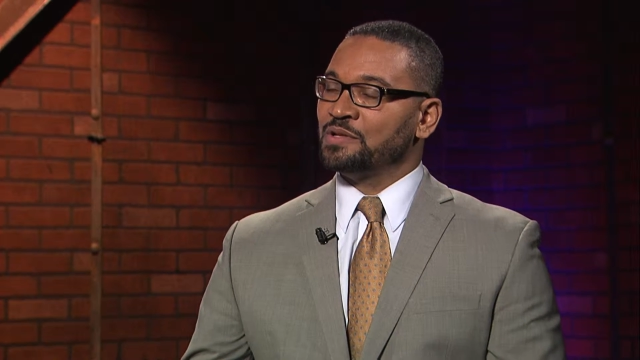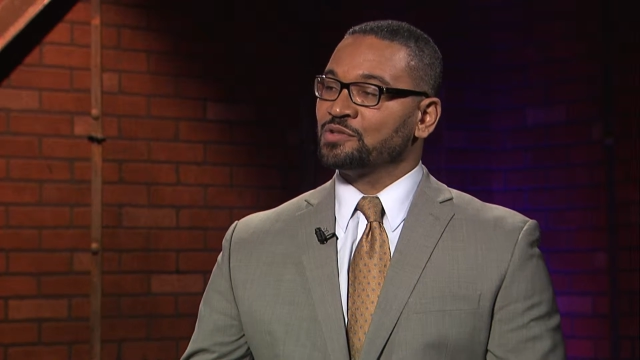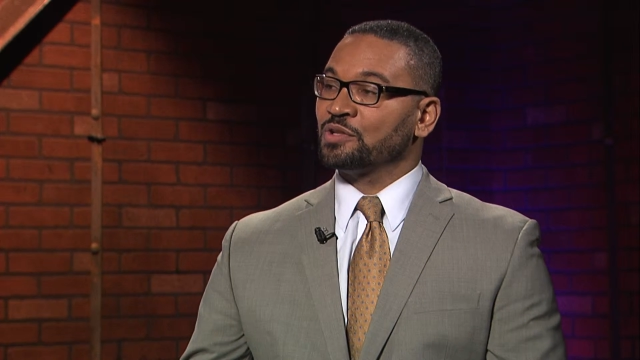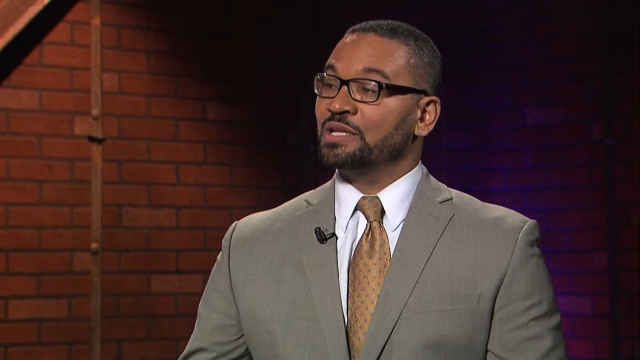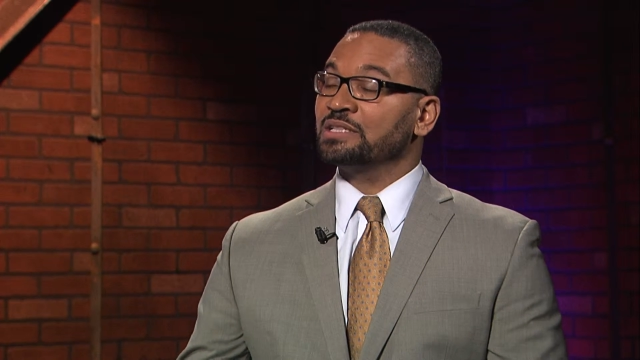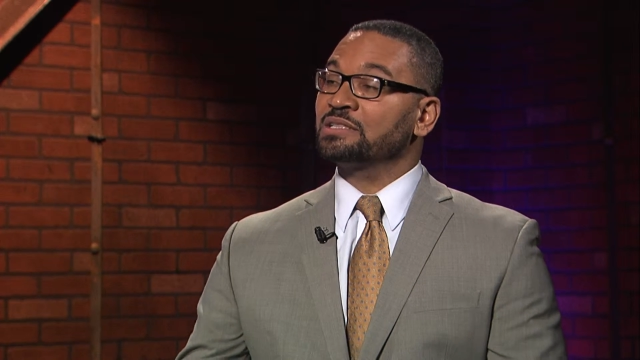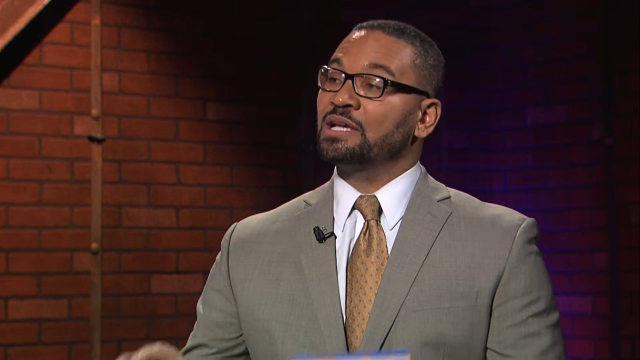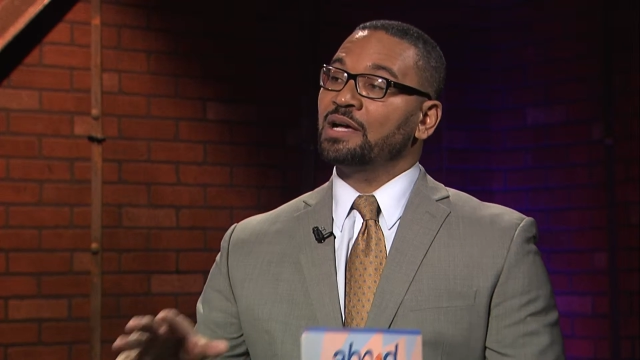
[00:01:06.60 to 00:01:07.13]
So let's
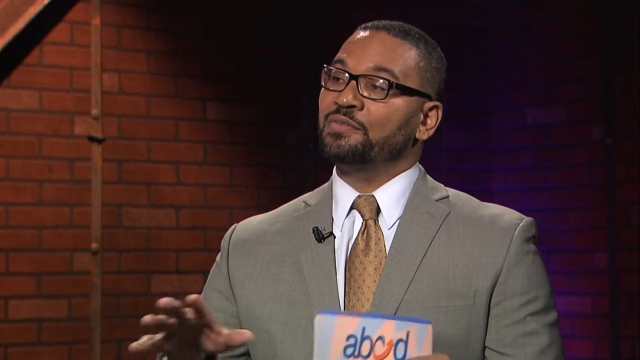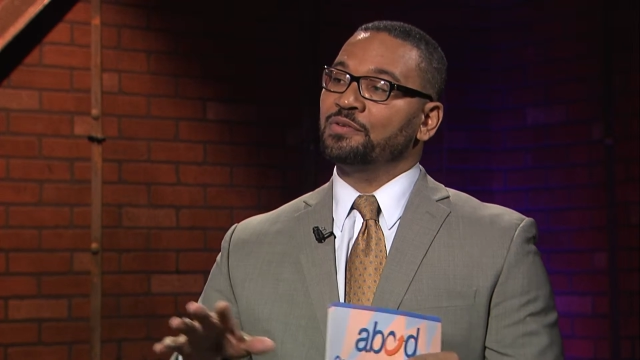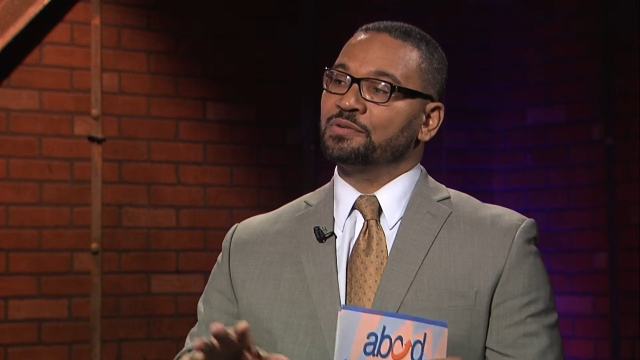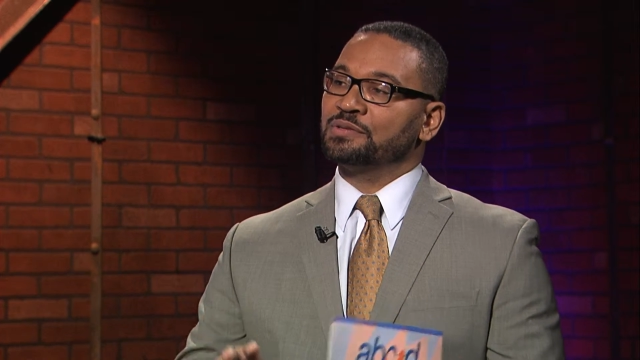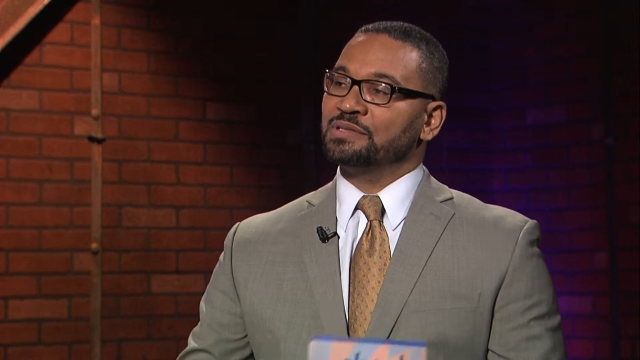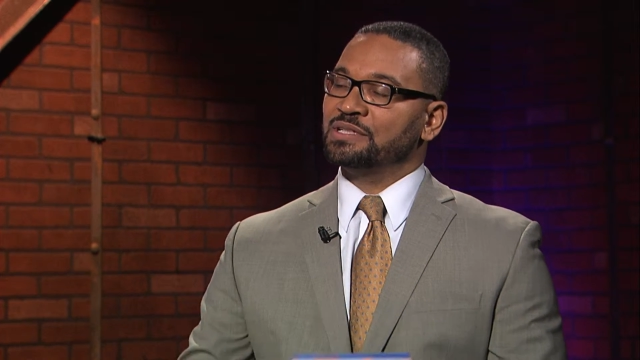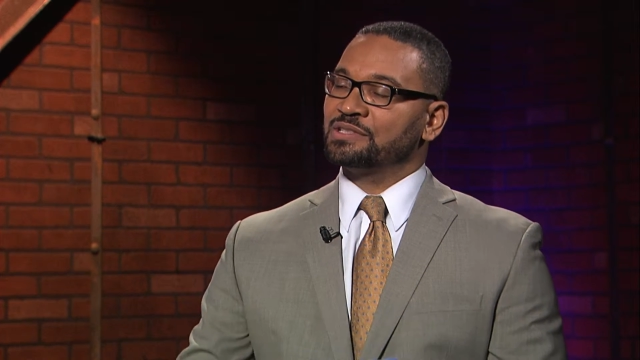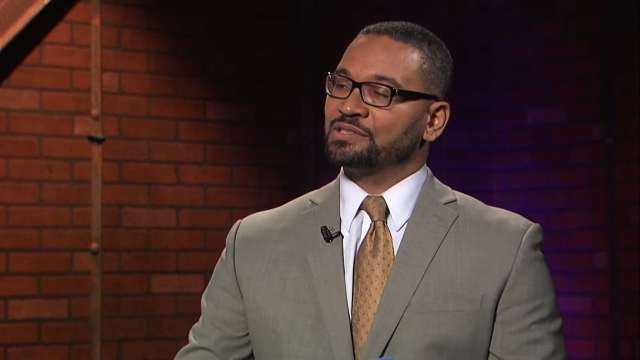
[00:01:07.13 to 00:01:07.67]
cover
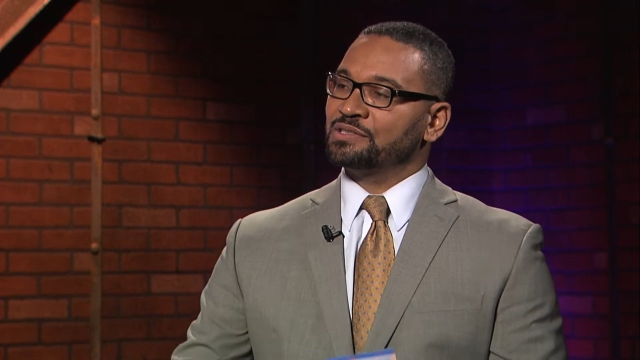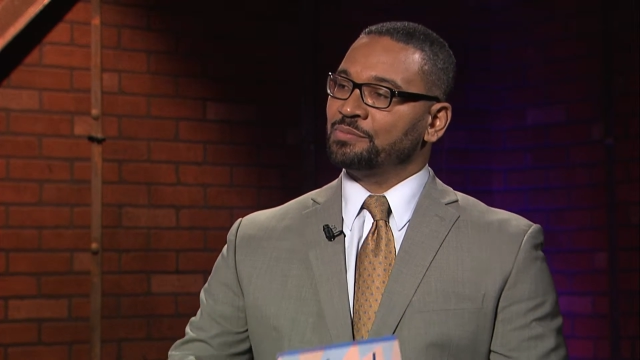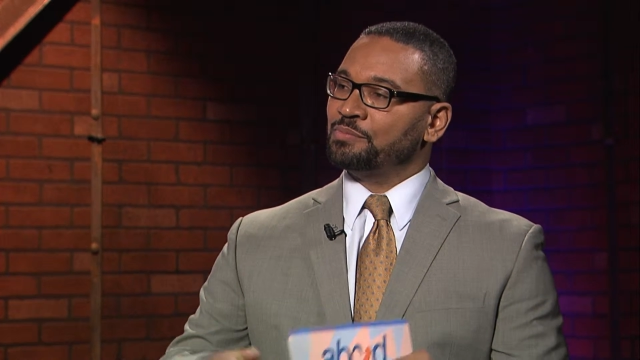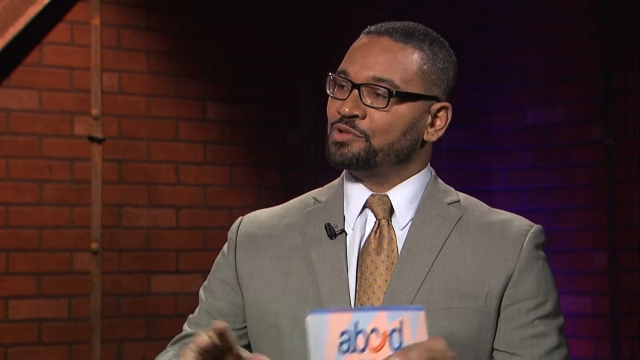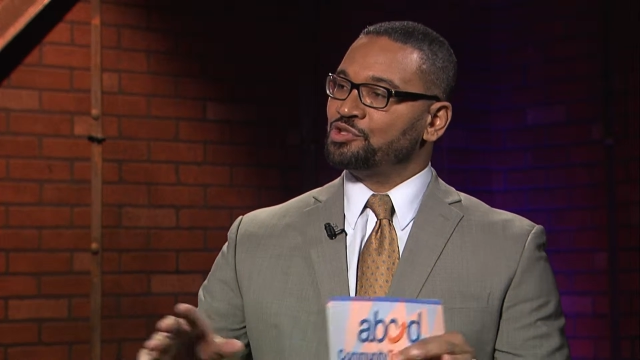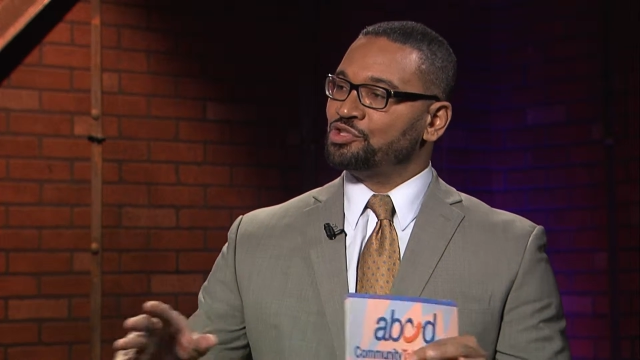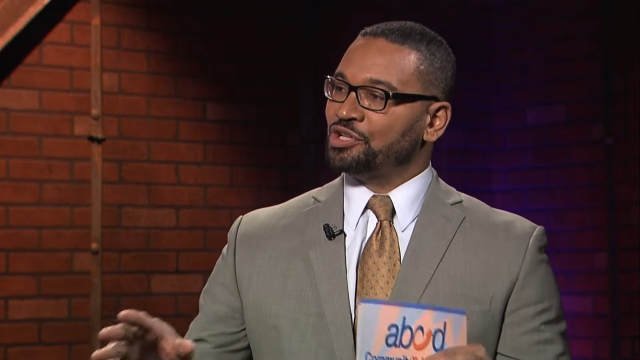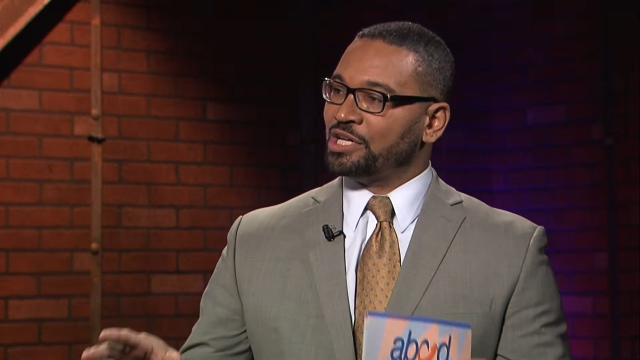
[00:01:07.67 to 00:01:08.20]
just some
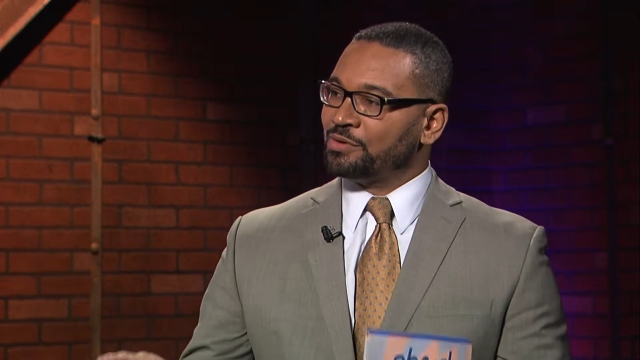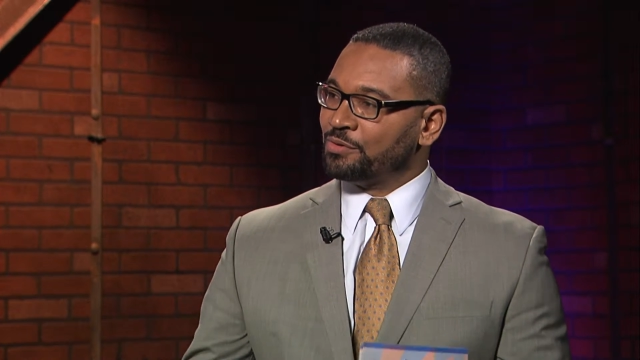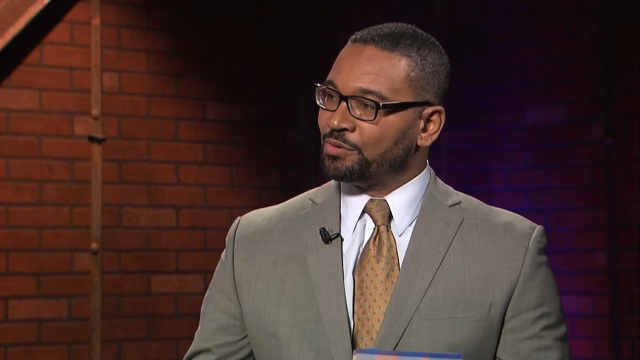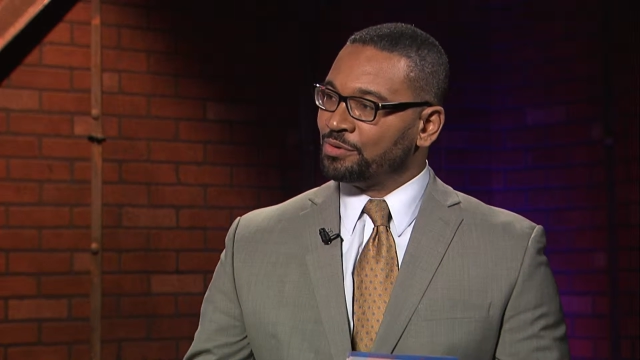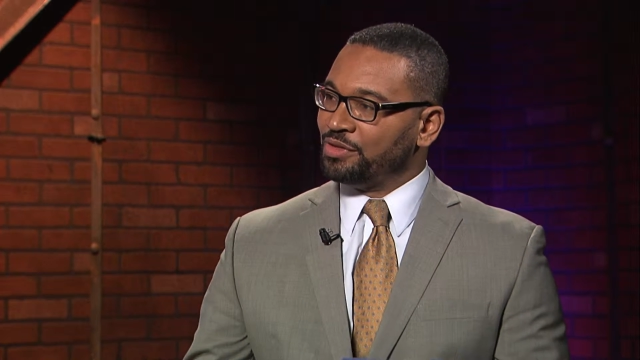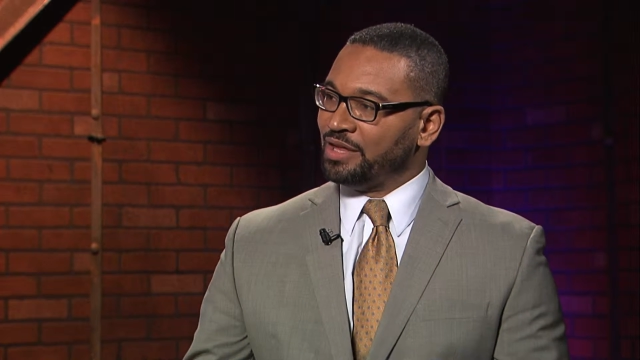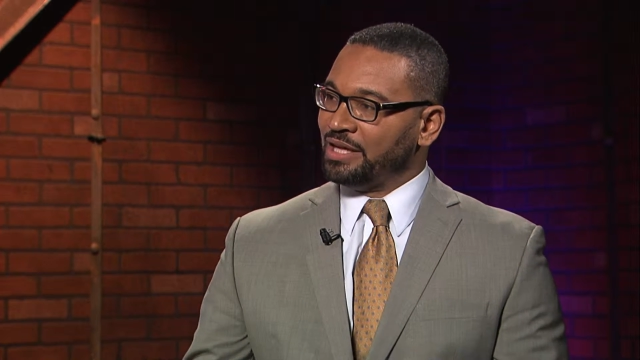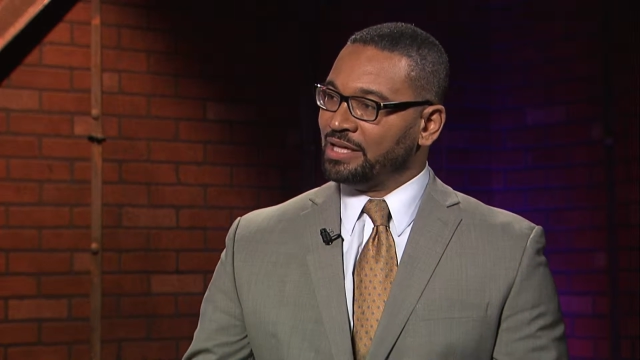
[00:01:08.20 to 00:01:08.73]
general
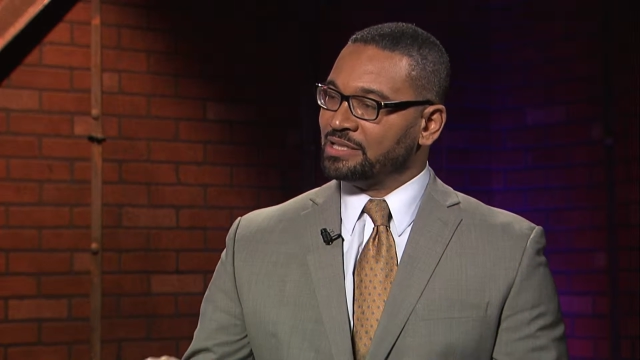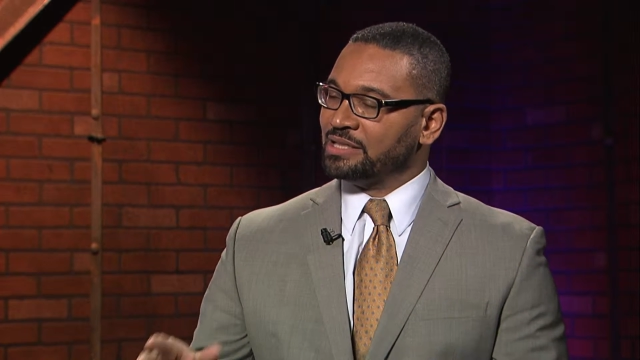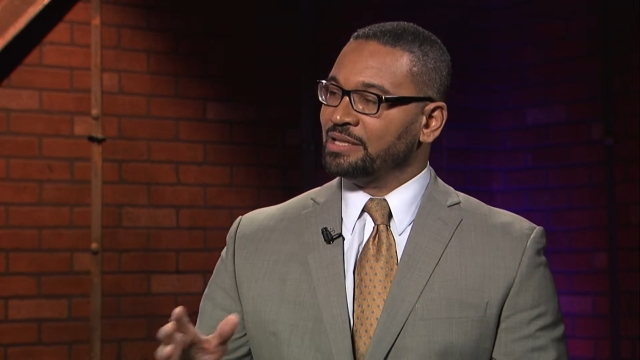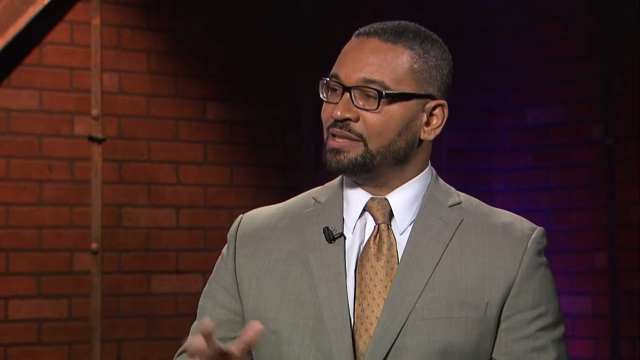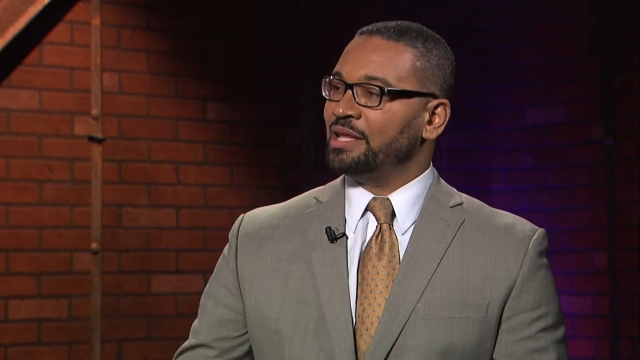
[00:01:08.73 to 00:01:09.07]
things, and then